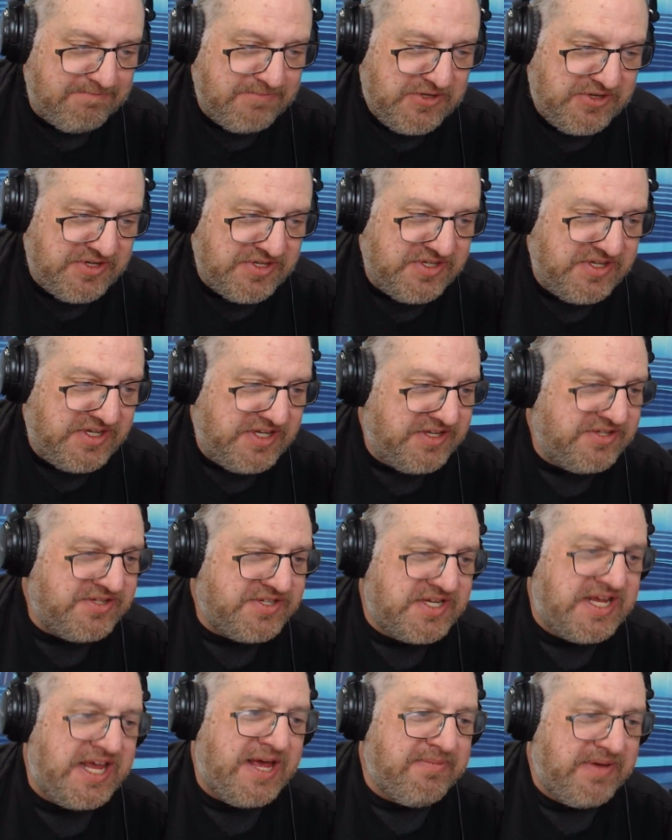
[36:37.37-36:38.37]
You
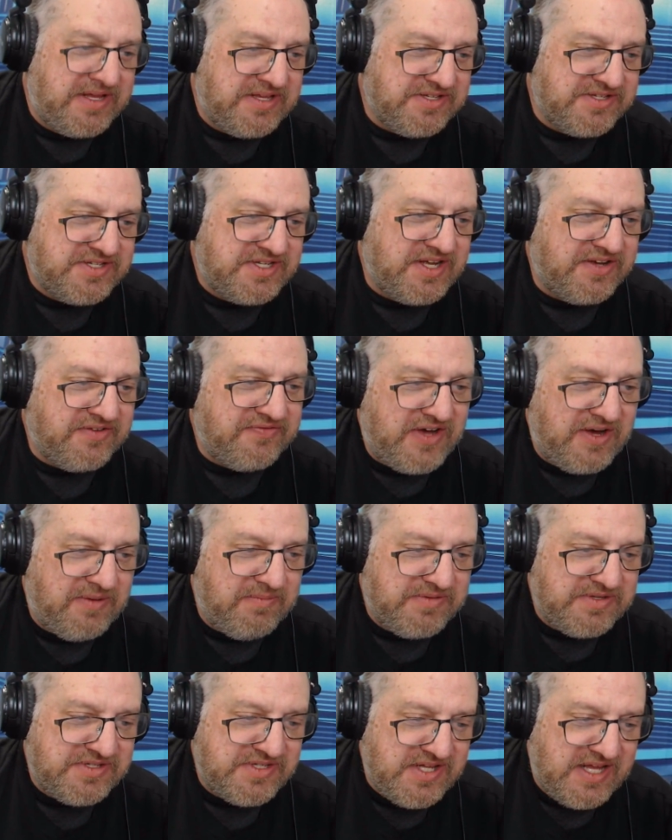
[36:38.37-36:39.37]
just can't make this stuff up.
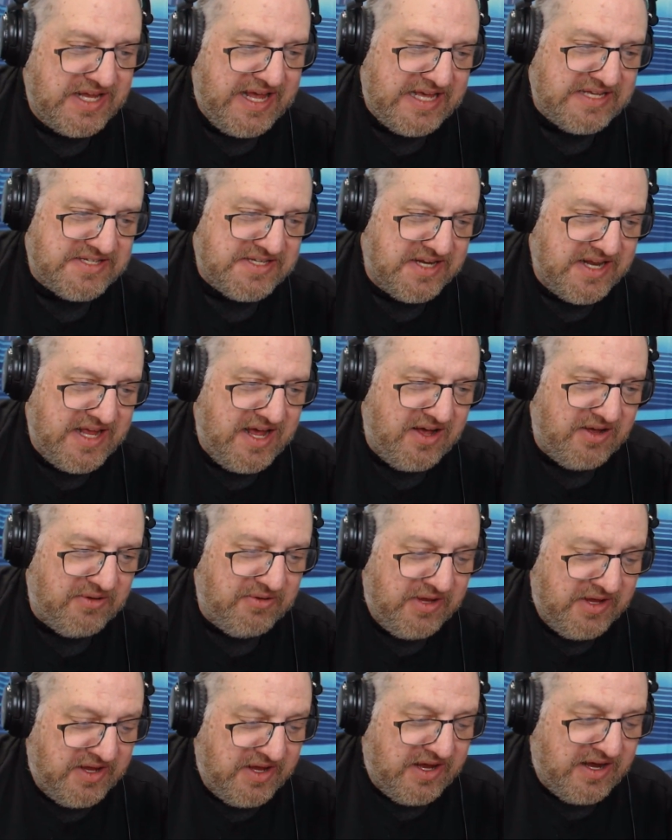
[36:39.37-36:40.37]
This is like SNL.
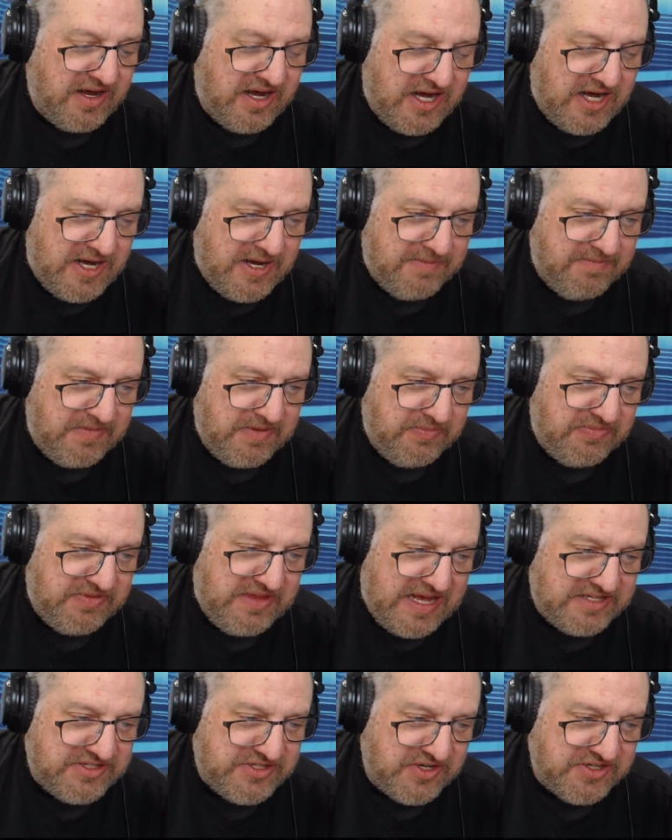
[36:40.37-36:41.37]

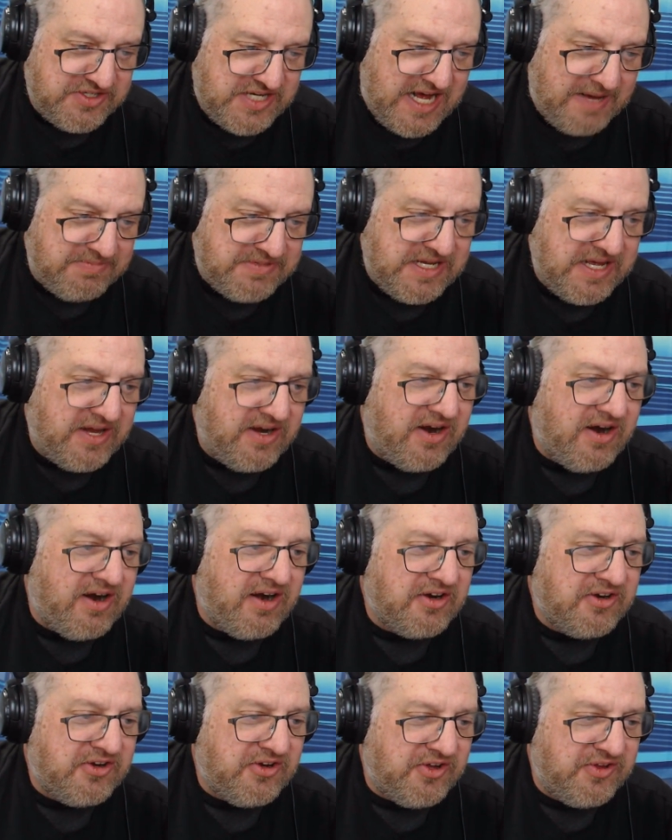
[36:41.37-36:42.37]
That's our top 10
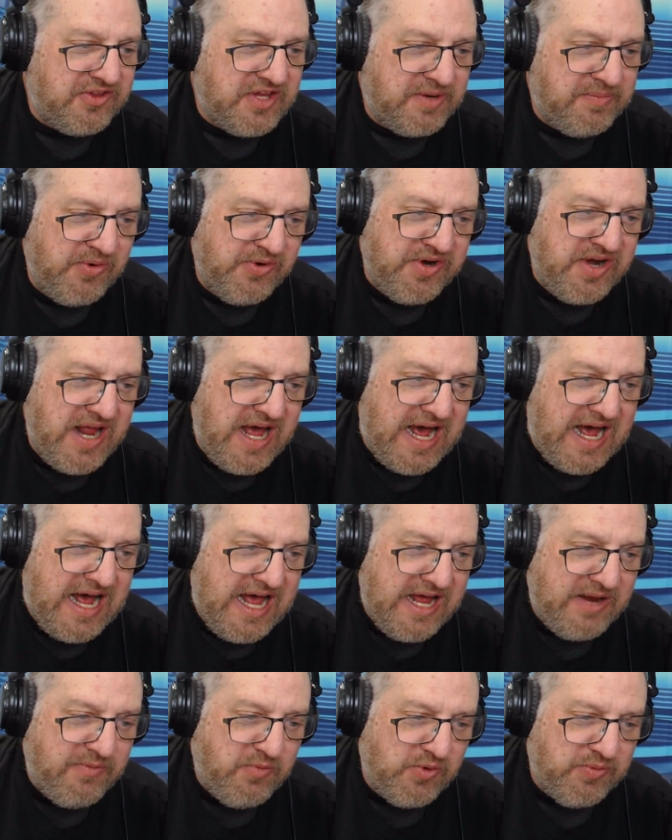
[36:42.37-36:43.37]
article. Number
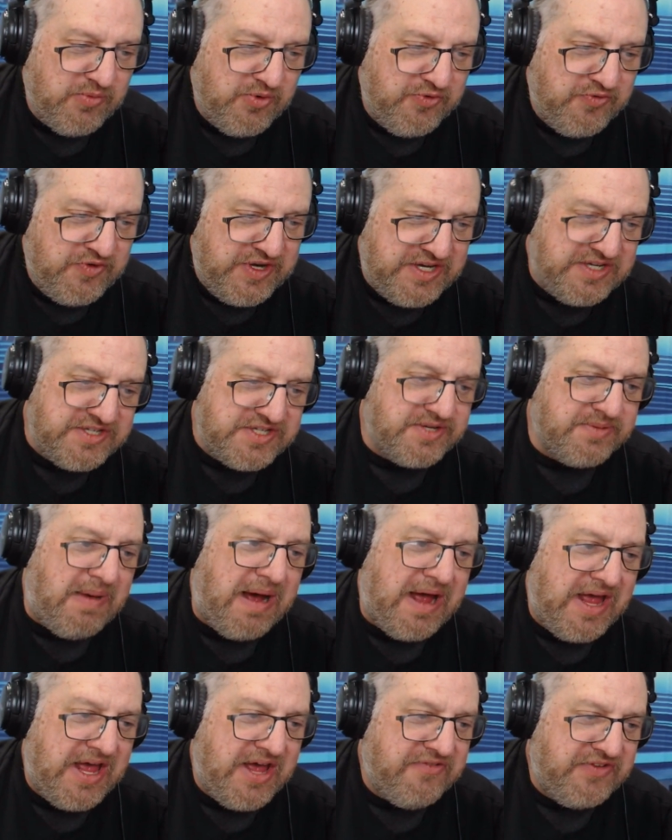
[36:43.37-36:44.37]
9, we're moving into some
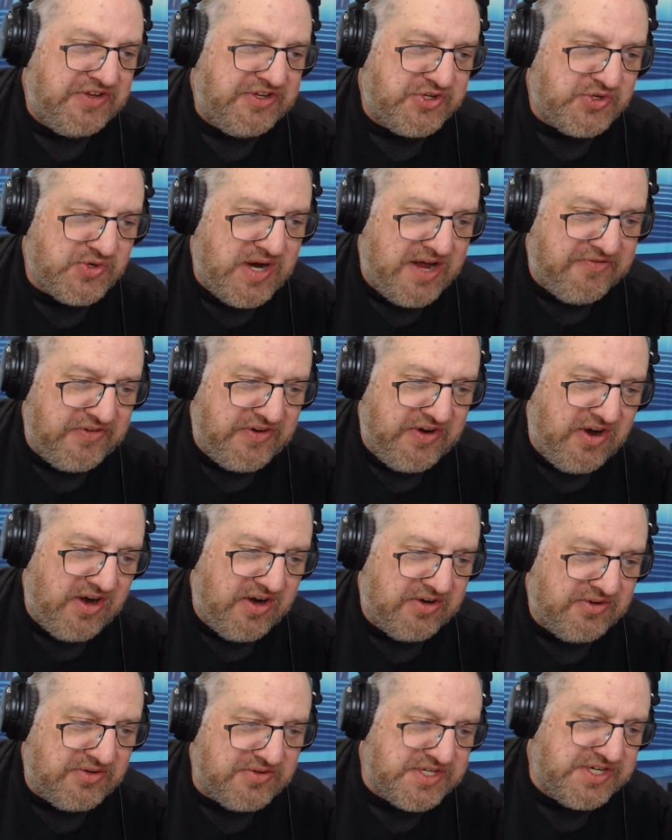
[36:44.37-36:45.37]
heavy traffic
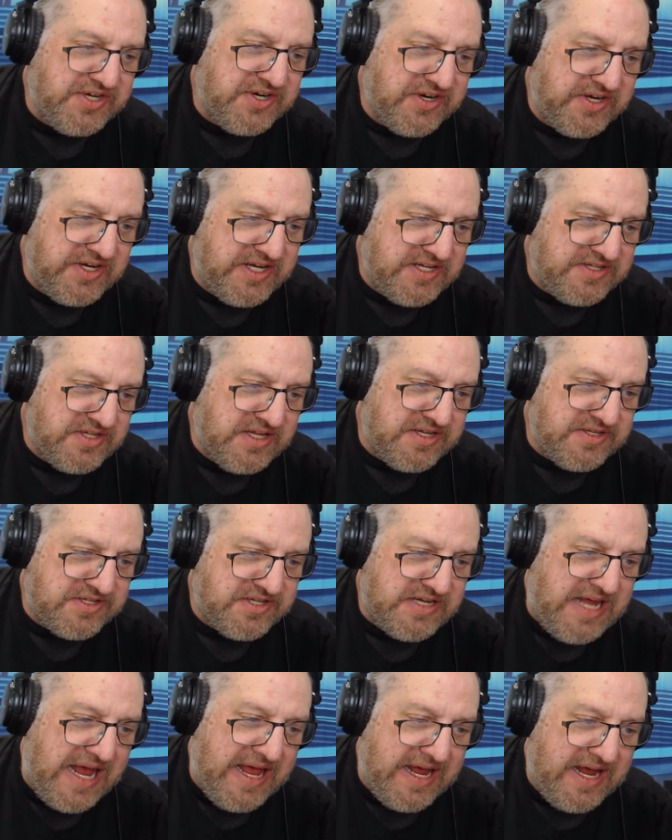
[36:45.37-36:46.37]
articles here, kids.
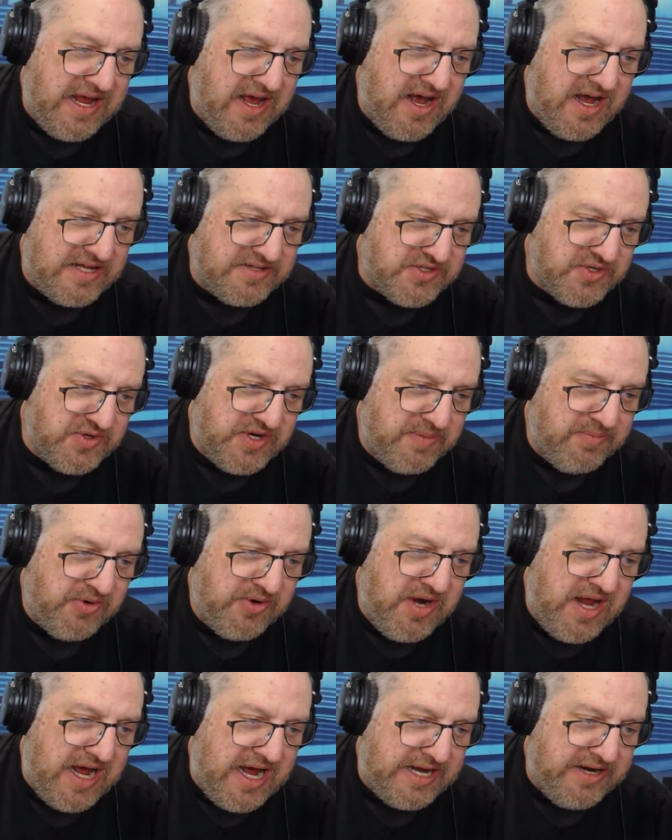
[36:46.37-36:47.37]
Let's hang on. So number
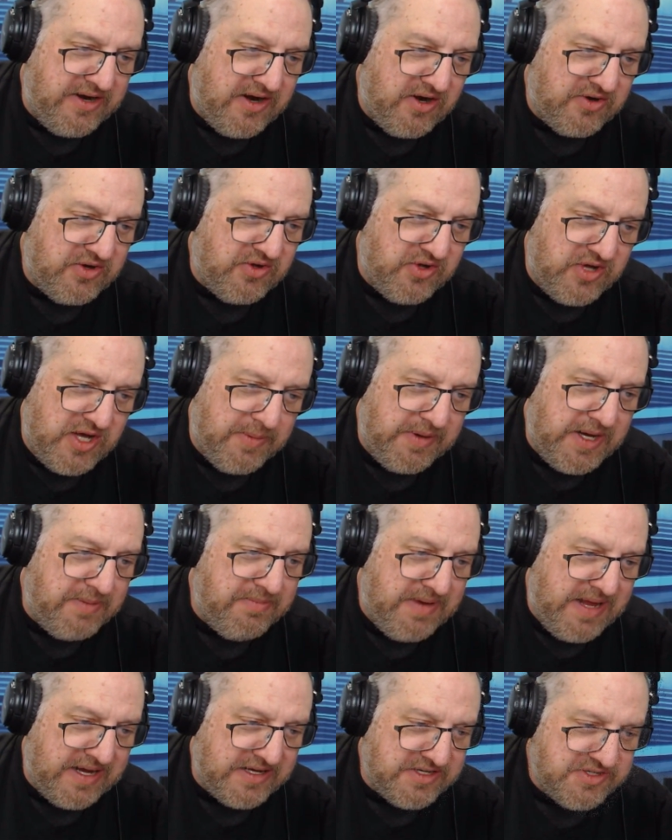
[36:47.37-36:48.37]
9 article coming
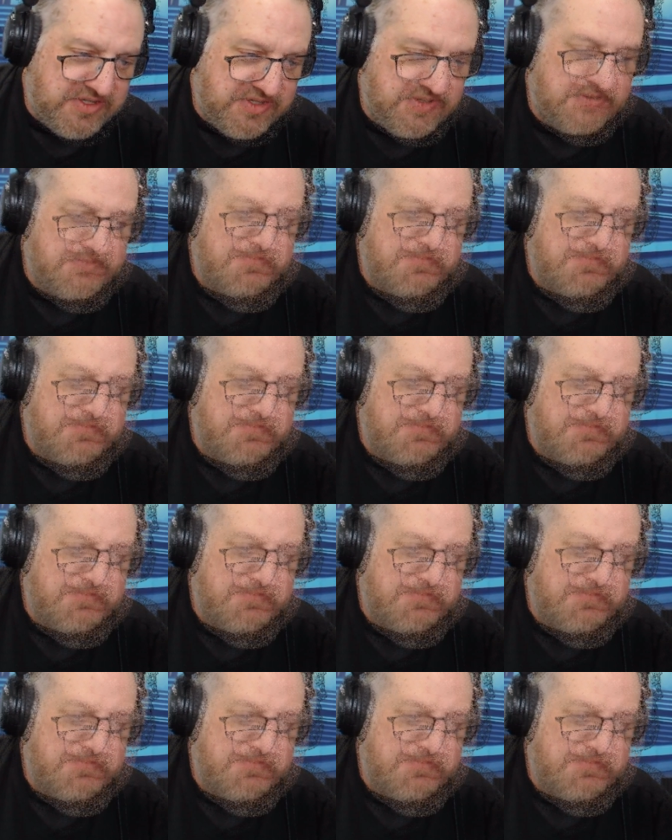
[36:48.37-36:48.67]
up next.